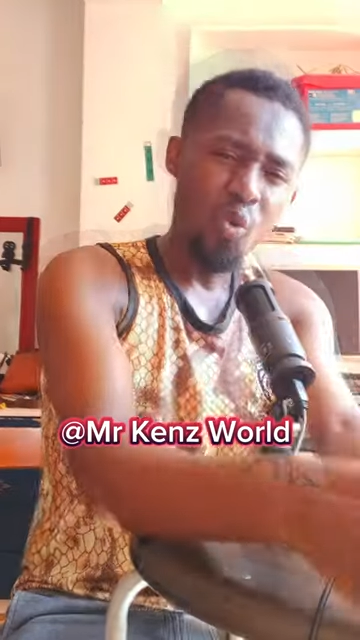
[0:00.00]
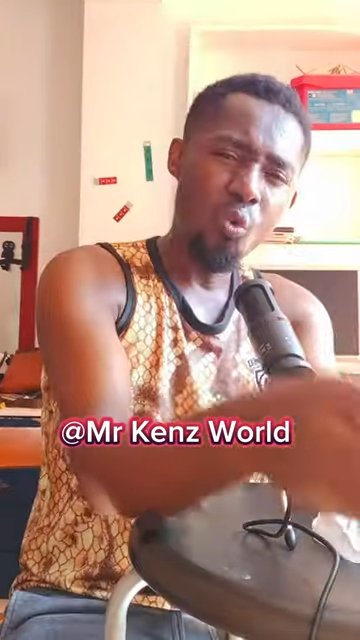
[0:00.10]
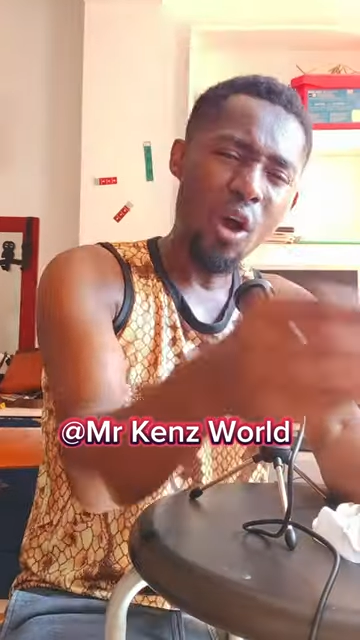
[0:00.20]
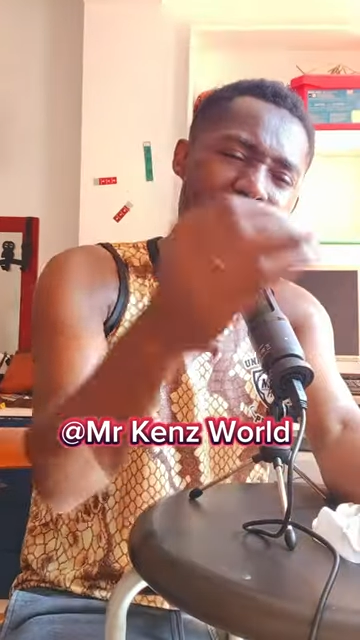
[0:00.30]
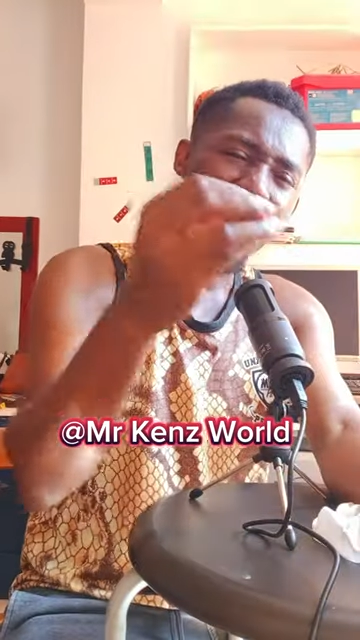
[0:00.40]

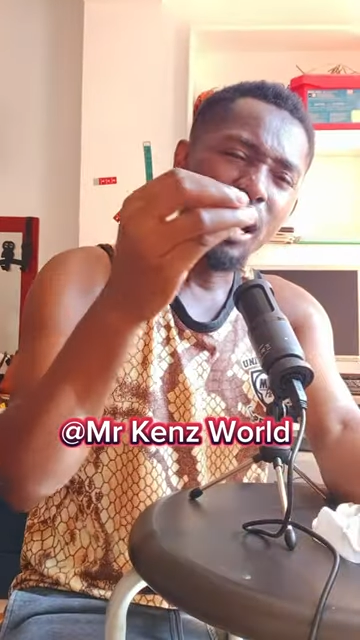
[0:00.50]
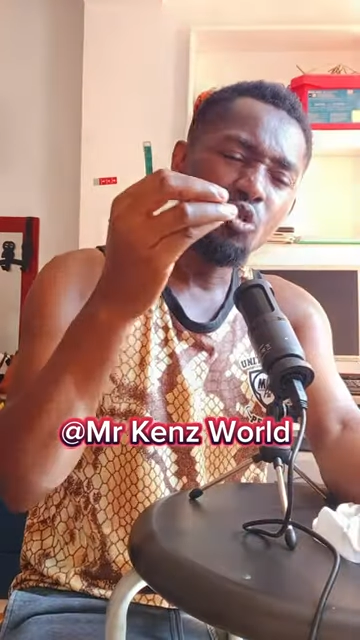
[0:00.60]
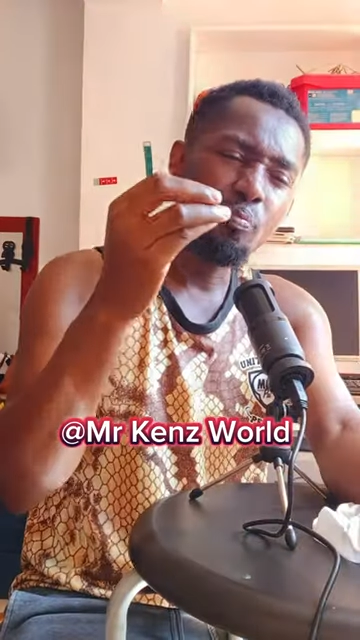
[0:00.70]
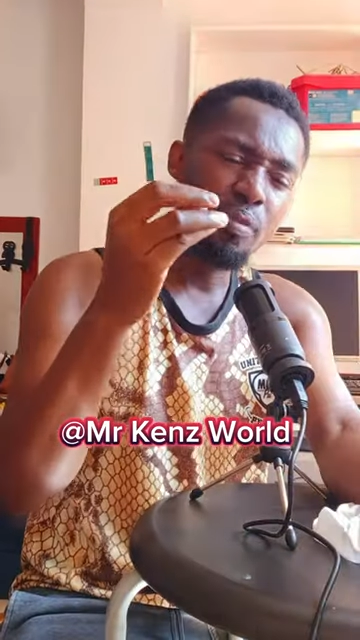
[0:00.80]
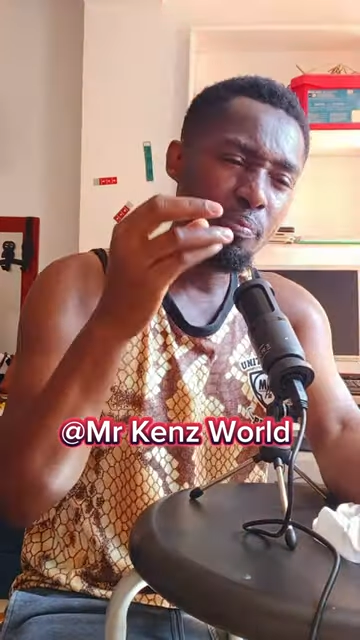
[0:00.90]
Why are
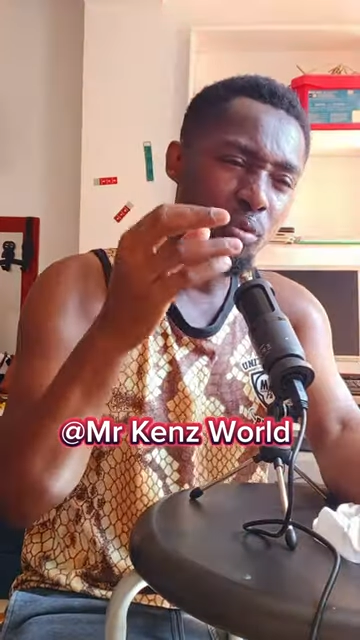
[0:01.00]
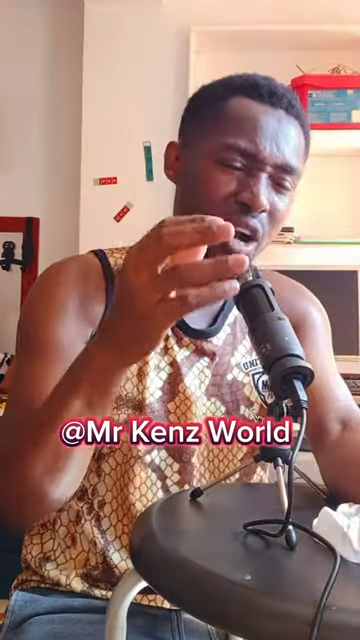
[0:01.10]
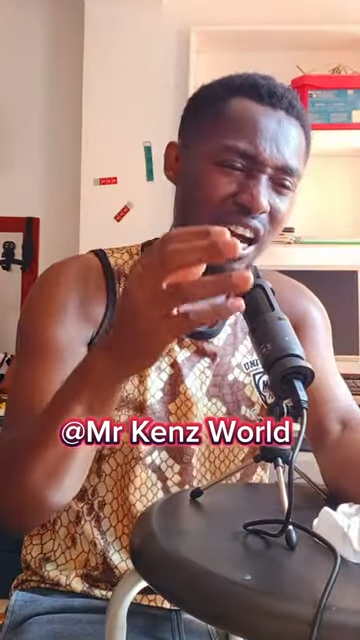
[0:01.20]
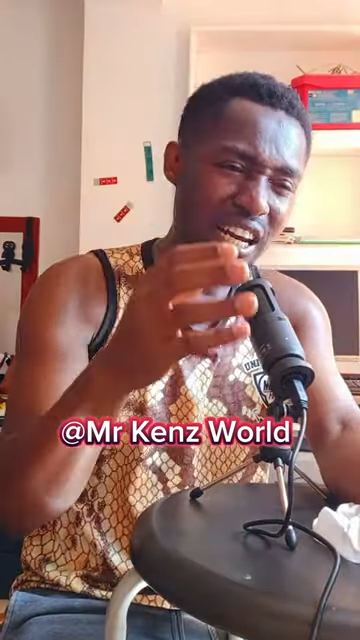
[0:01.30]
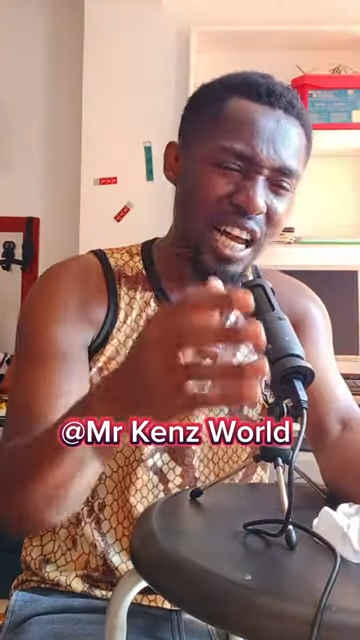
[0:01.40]
you people
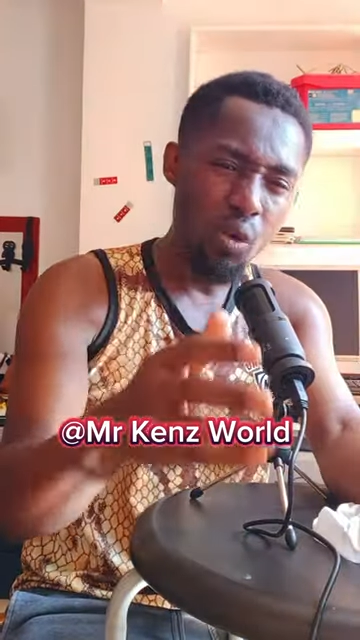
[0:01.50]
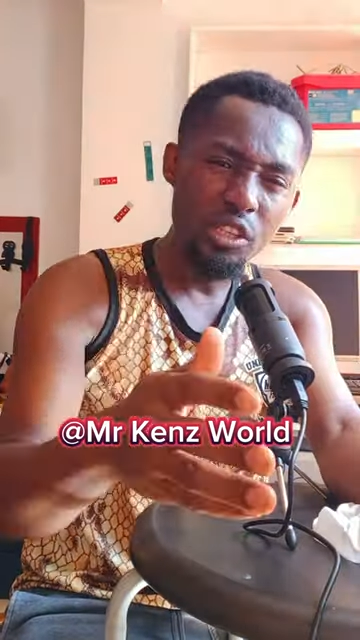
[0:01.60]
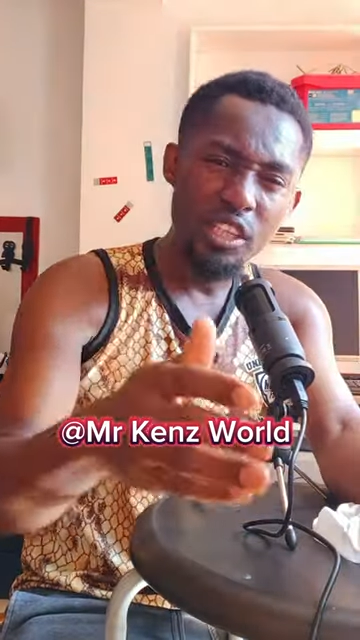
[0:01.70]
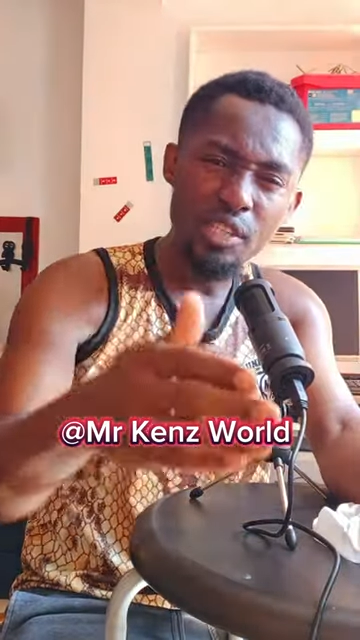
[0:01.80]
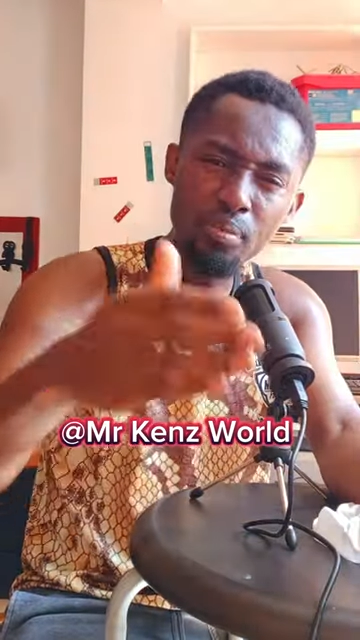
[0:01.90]

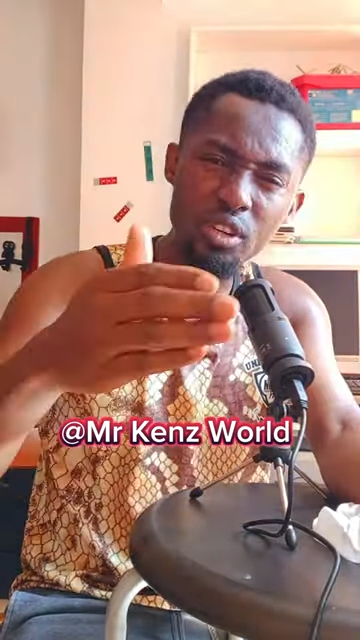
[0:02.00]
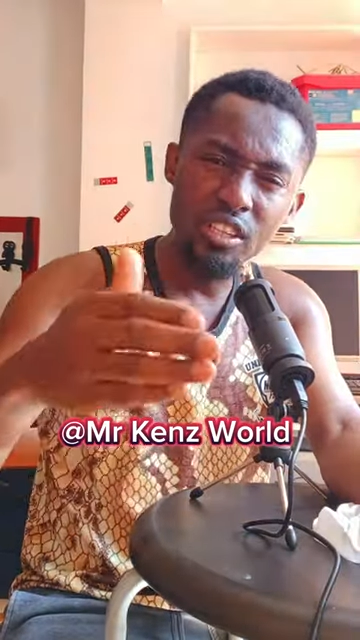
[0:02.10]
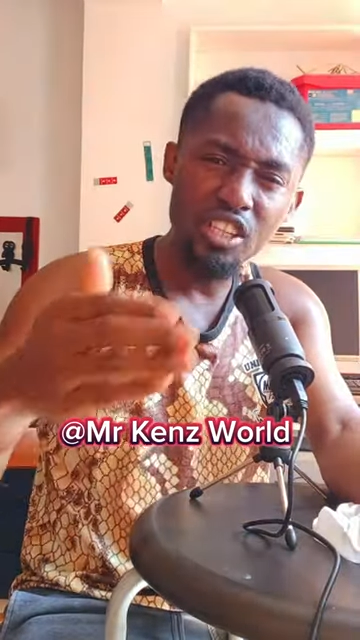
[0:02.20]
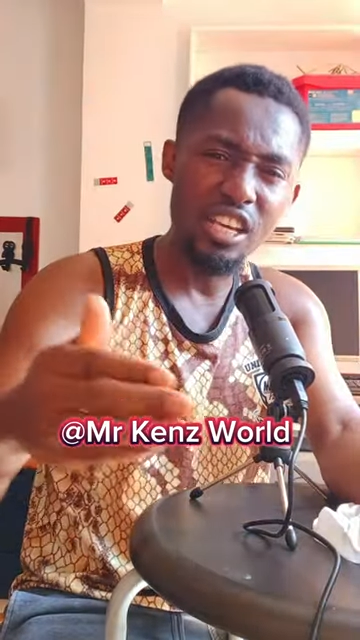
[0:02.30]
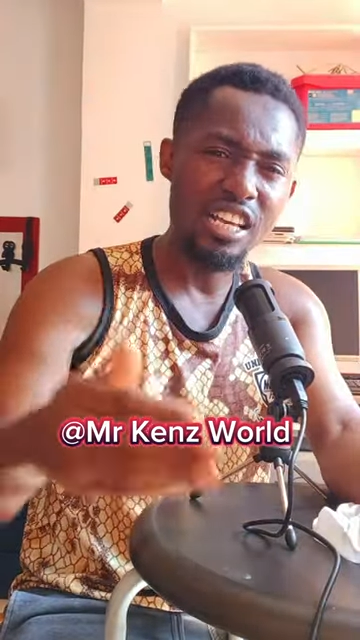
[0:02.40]
allowing these
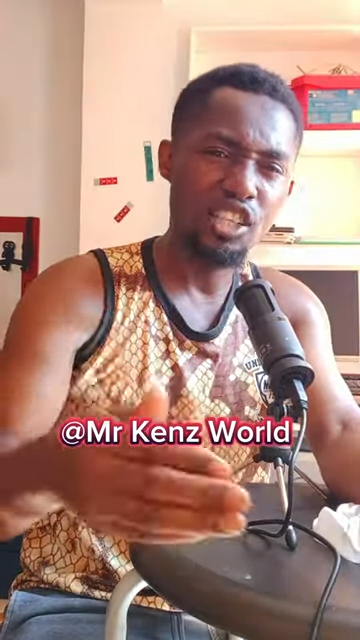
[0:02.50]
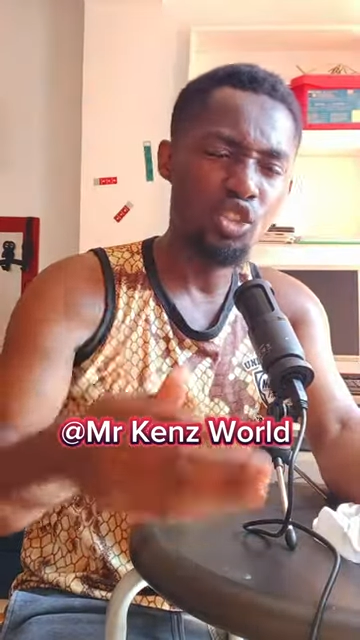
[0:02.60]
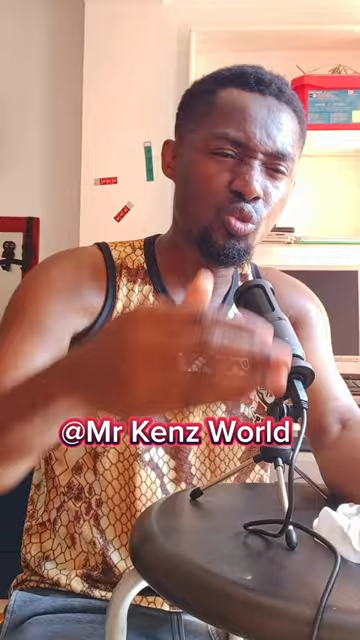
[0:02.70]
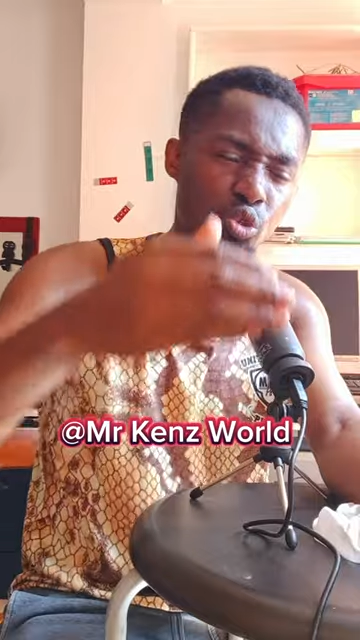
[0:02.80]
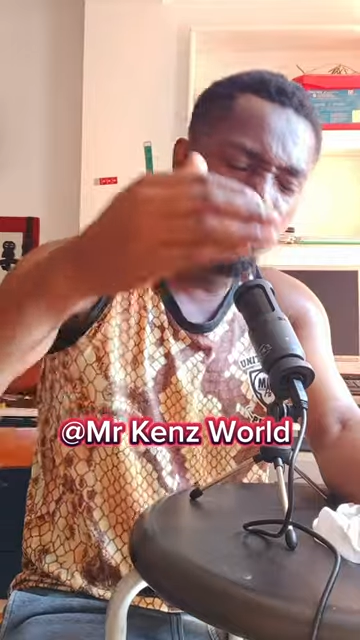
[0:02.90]
politicians
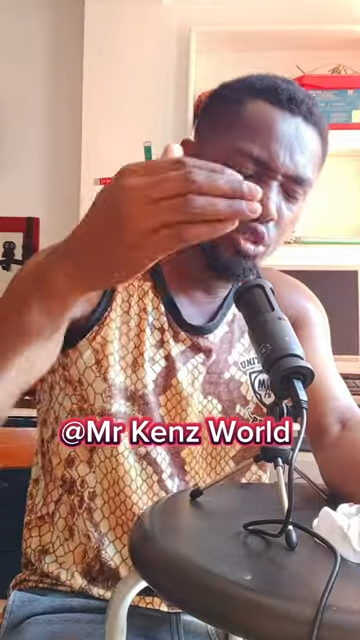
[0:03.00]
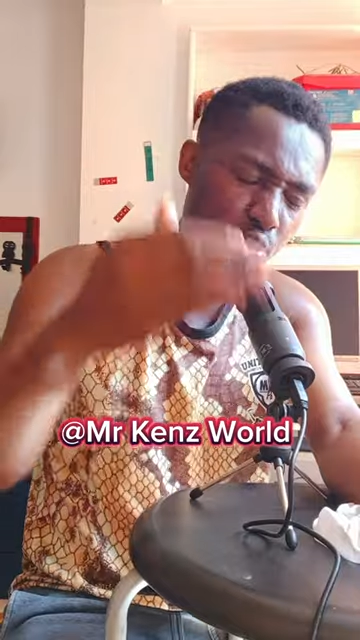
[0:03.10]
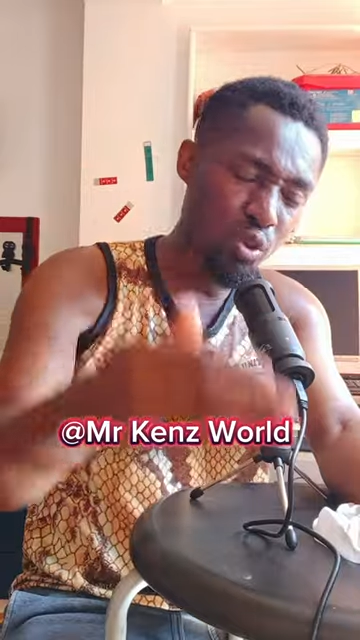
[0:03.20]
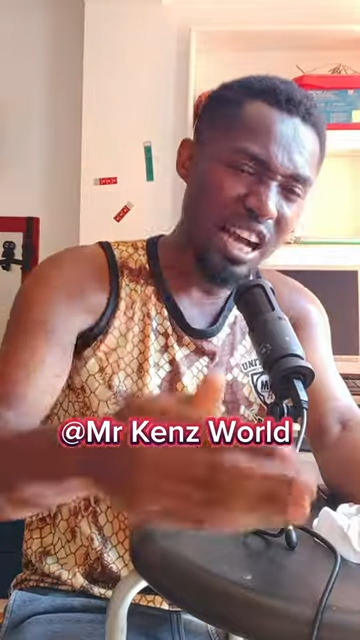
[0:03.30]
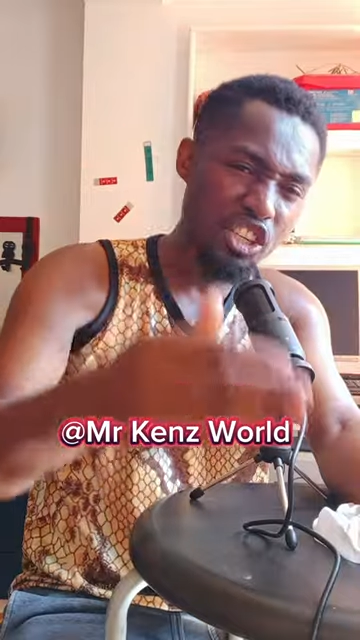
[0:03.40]
to use
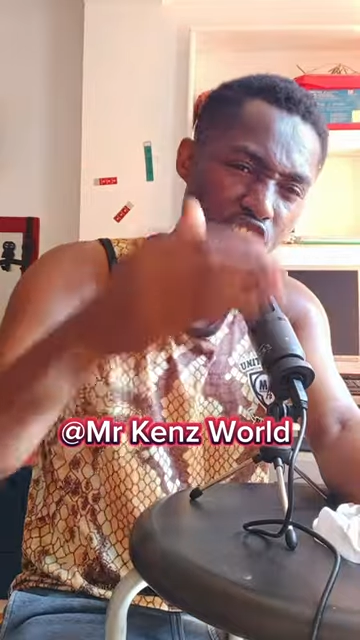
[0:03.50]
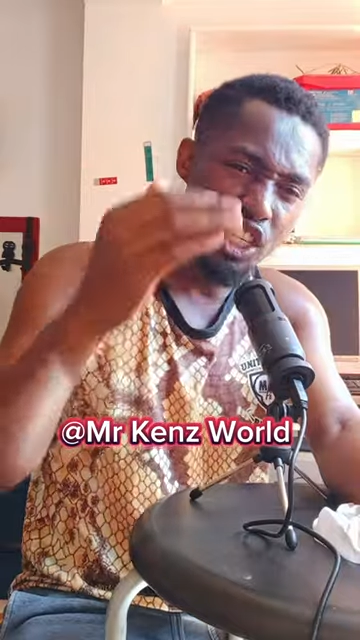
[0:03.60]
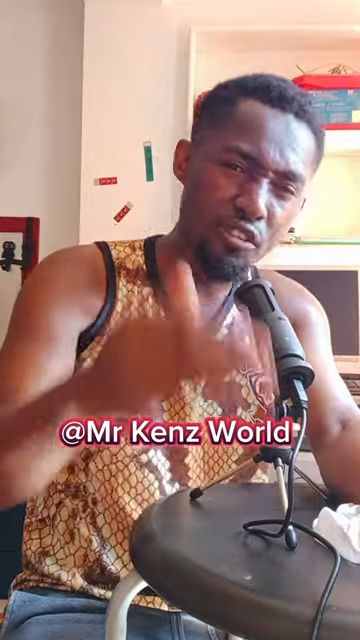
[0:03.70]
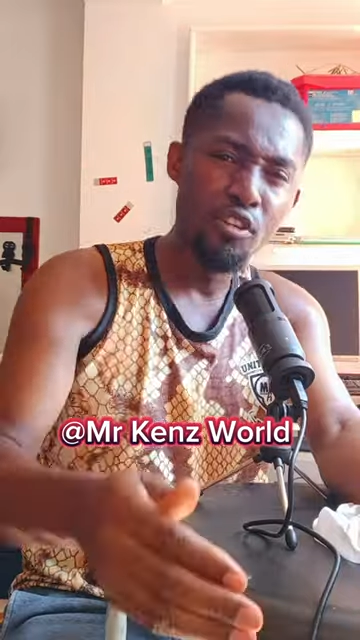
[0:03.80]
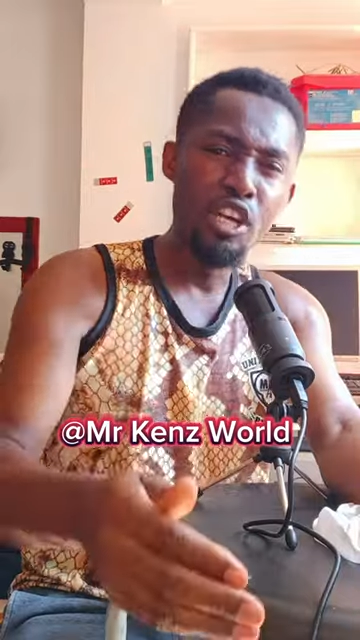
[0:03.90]
you to
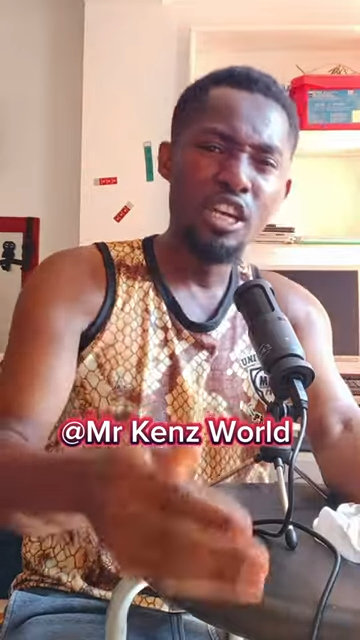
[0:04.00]
achieve